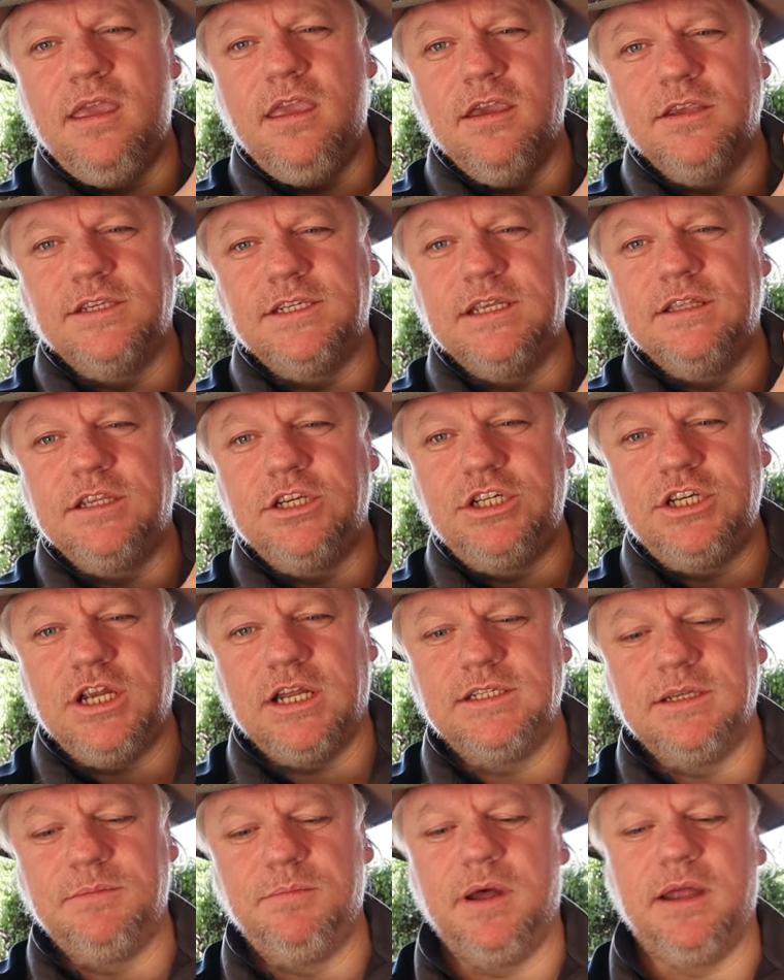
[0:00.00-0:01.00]
using the
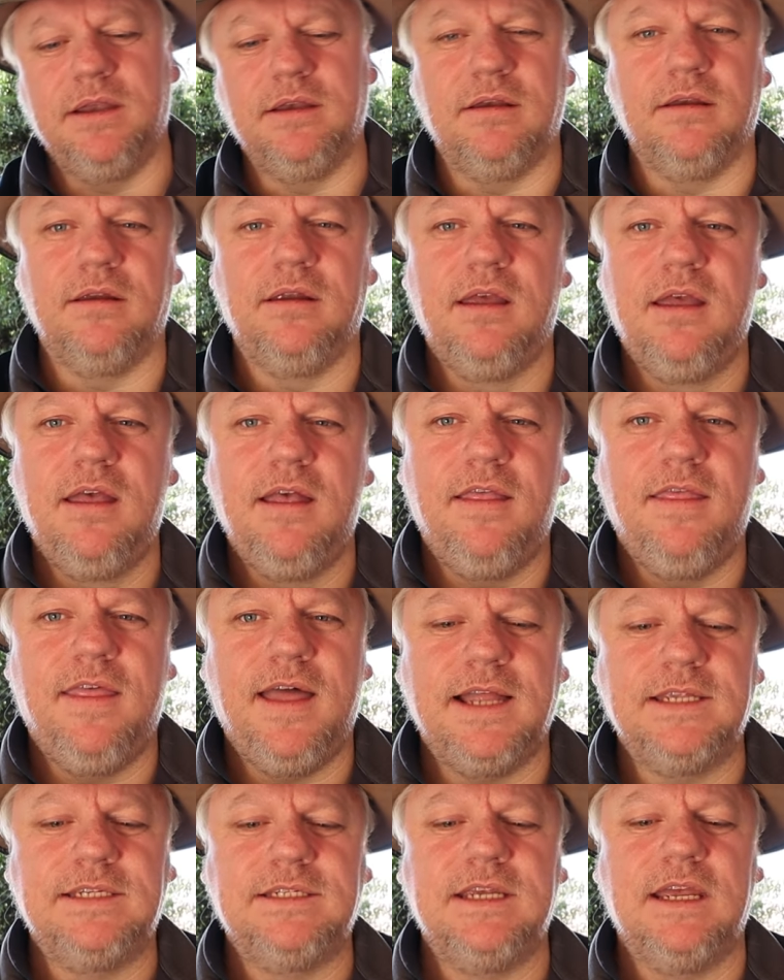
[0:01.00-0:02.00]
shutter button.
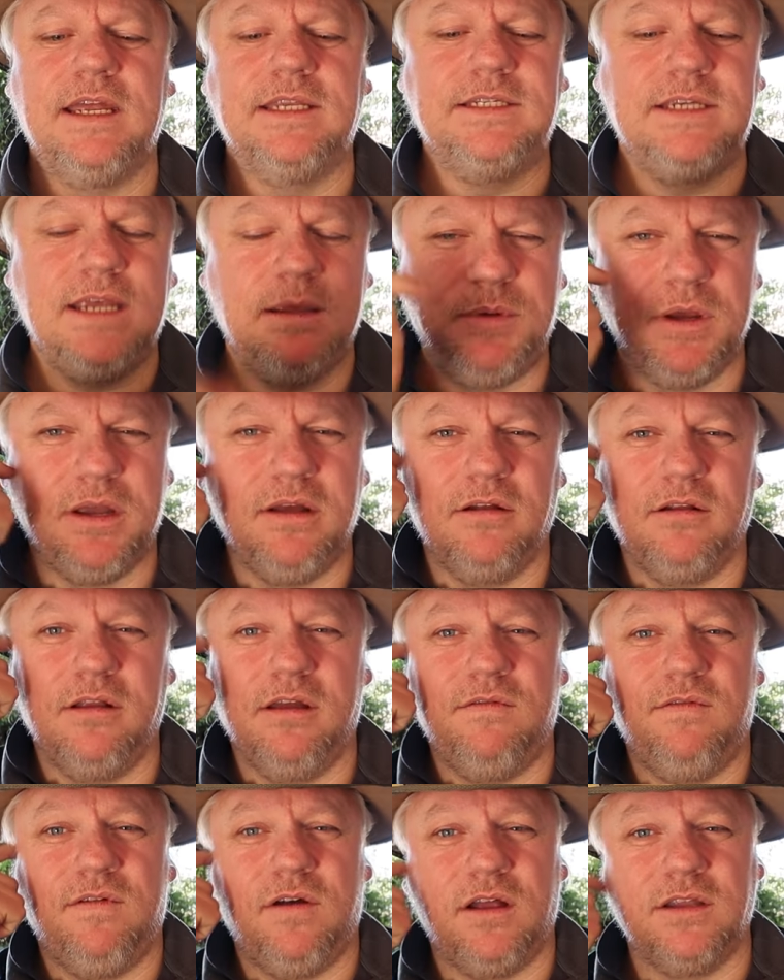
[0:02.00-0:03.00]
That's a
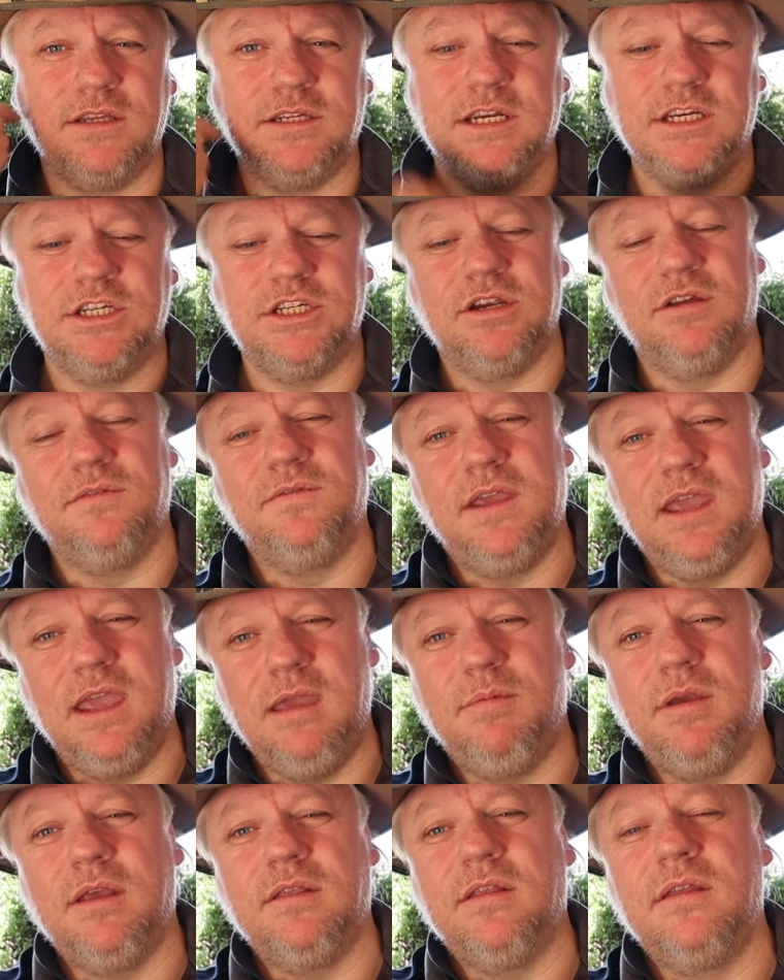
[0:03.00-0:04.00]
typical advantage of
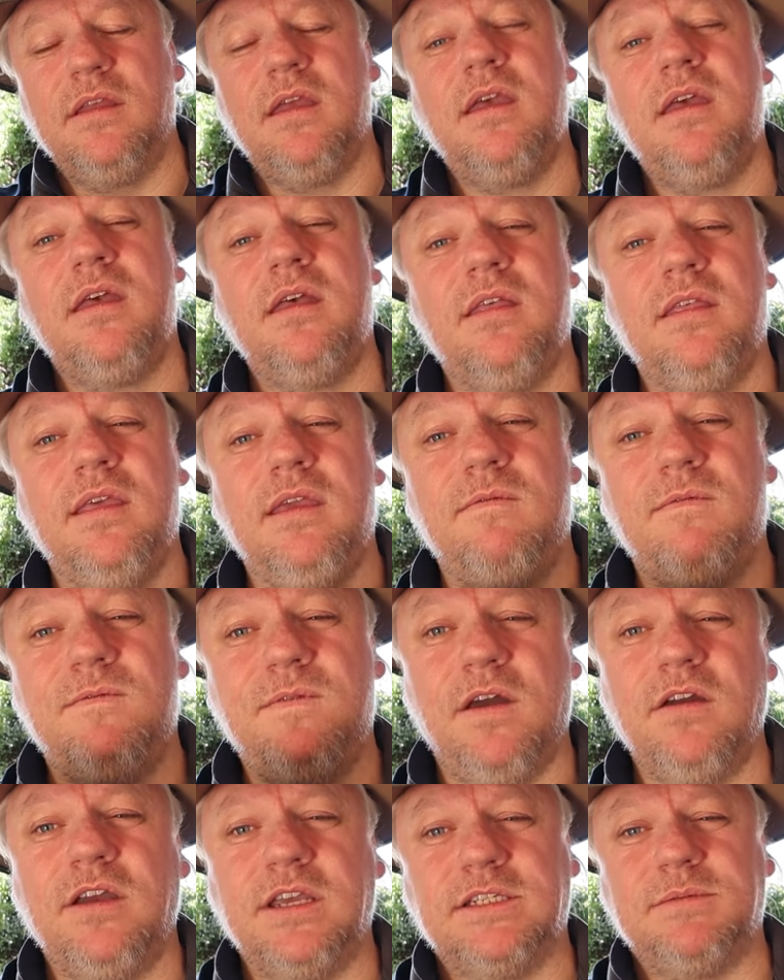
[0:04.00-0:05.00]
keeping the
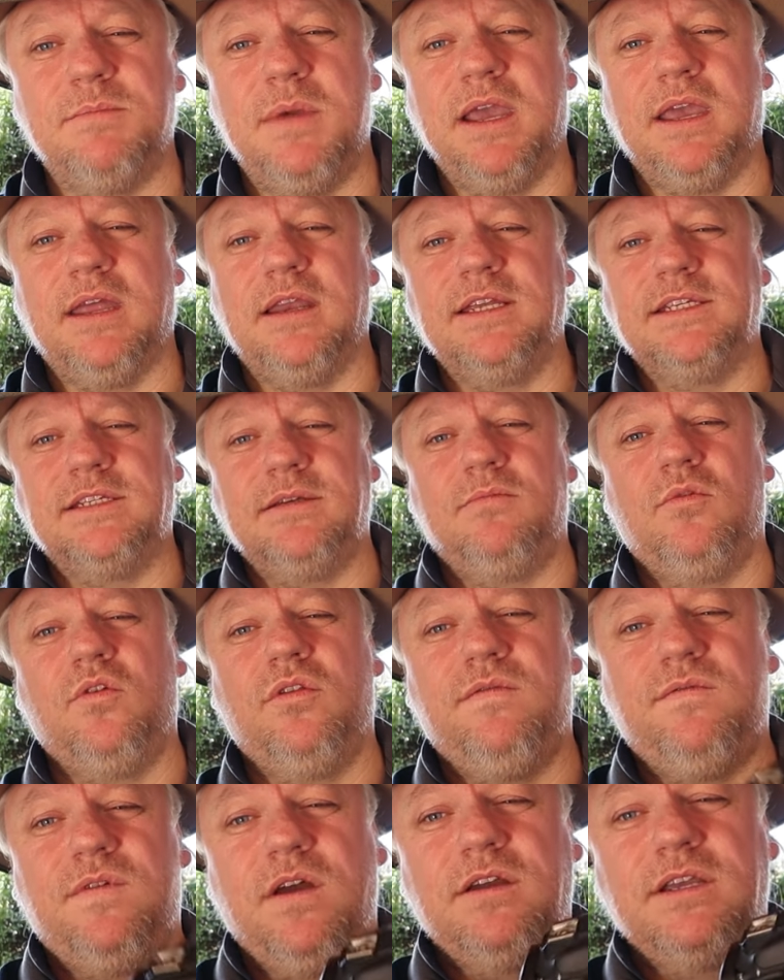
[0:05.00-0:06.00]
focus mechanism or
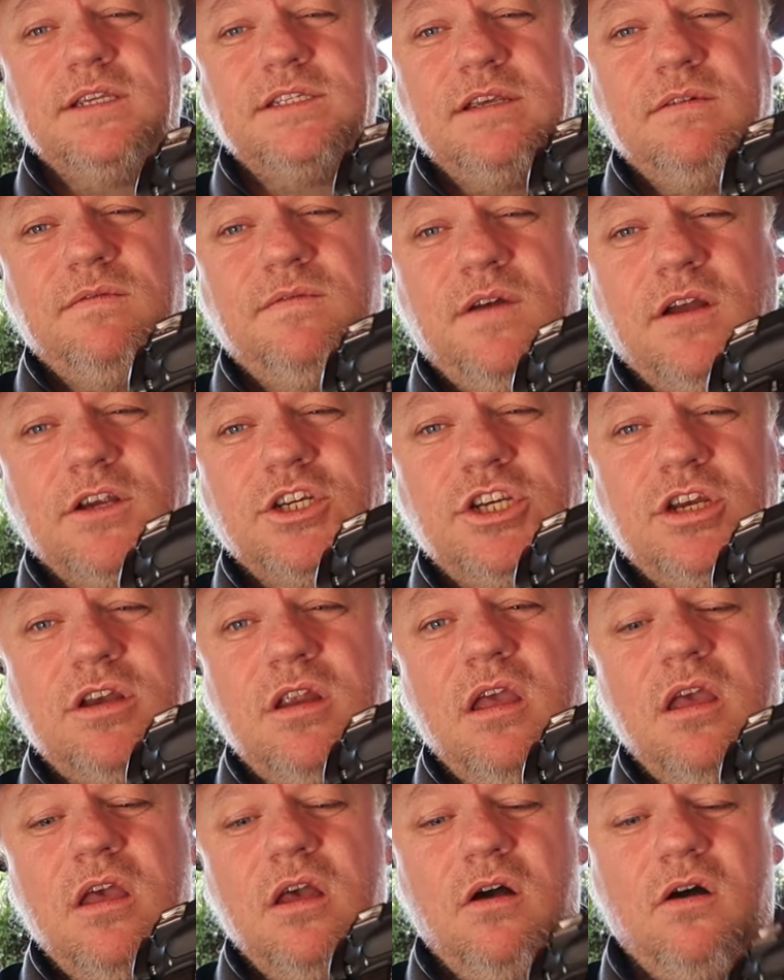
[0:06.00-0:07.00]
the focusing function
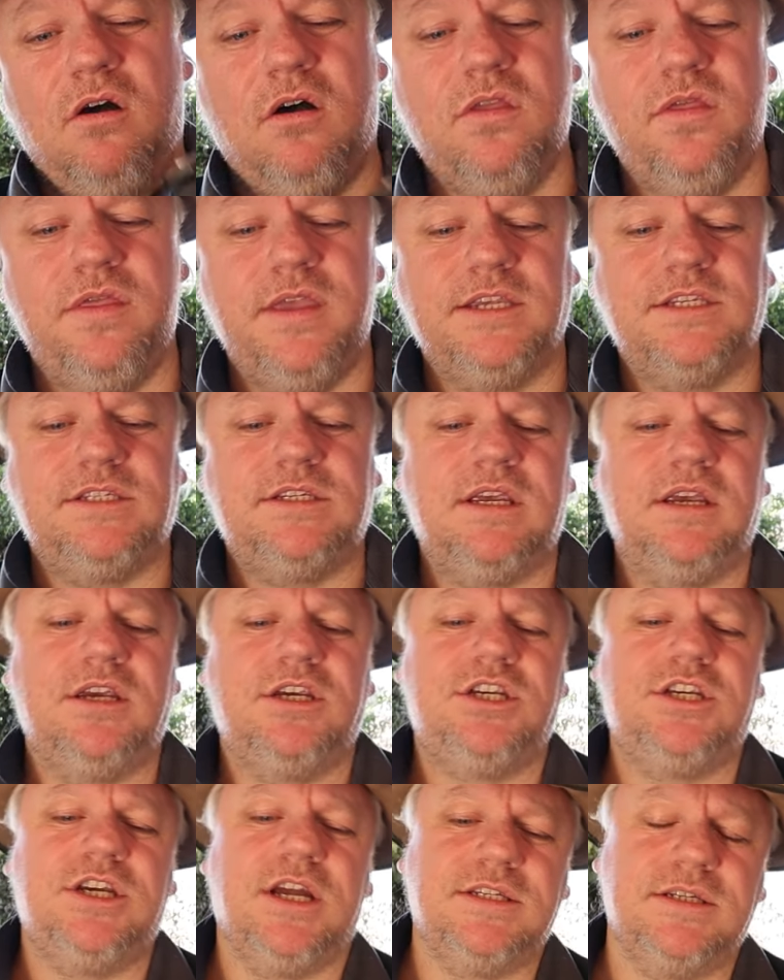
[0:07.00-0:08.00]
on this
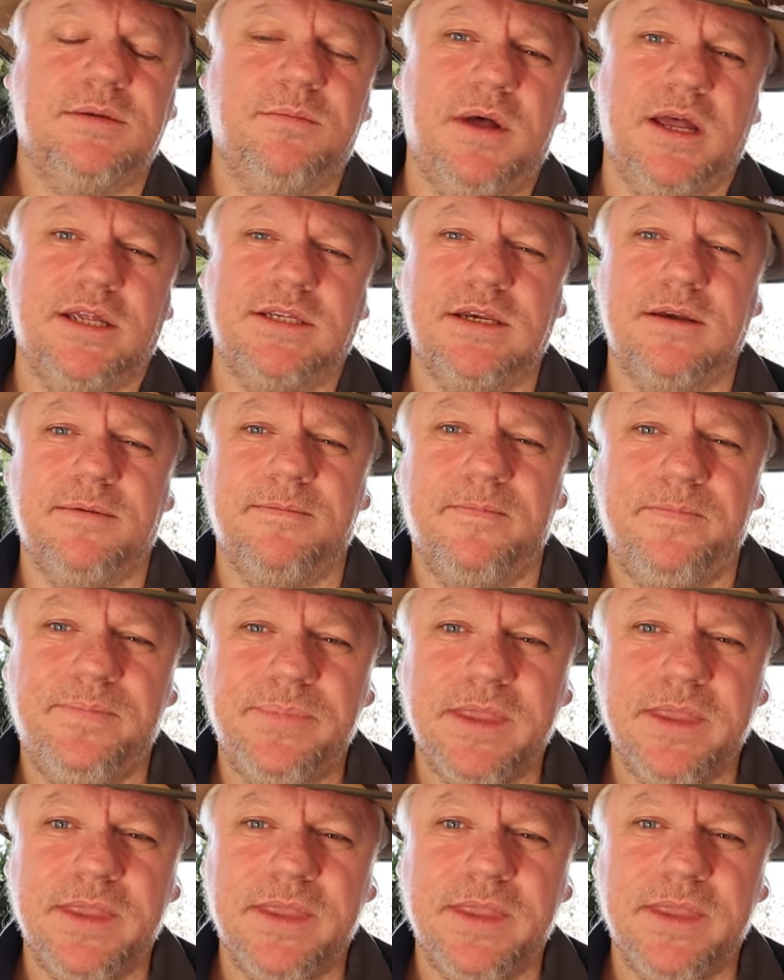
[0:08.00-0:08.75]
shutter button.